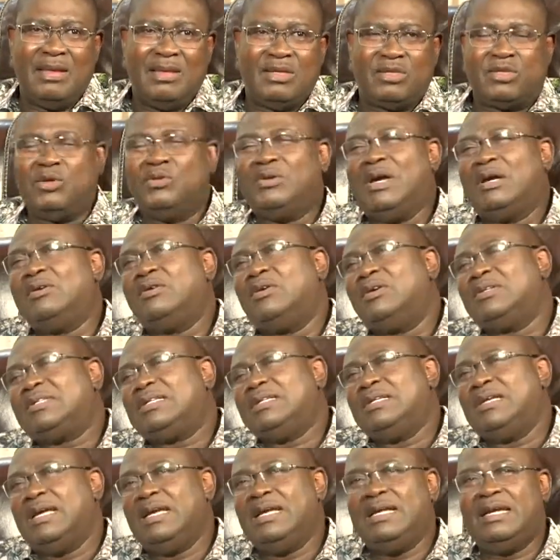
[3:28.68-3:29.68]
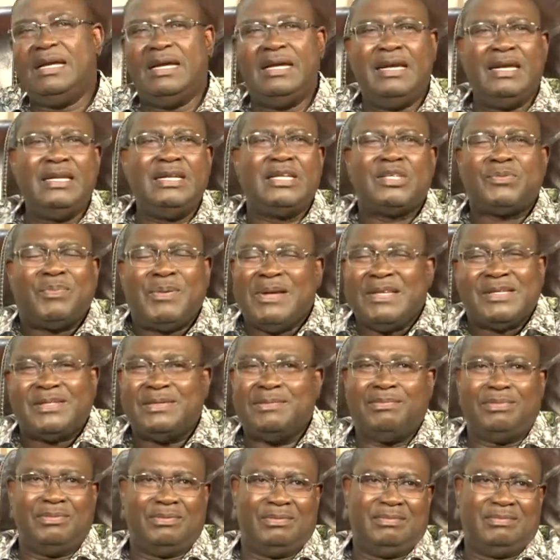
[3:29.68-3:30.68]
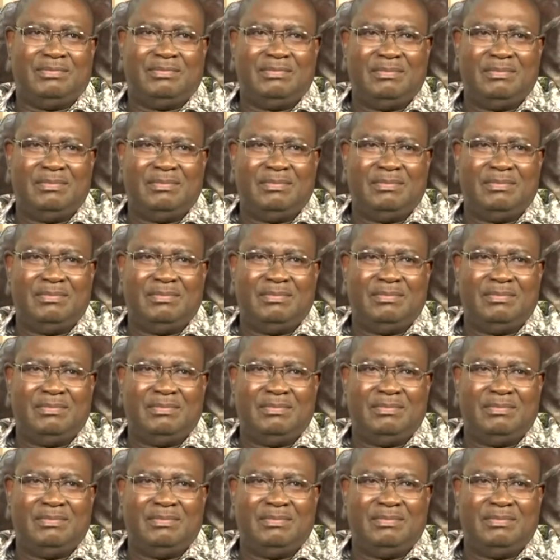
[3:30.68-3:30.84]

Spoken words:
So you are not indispensable.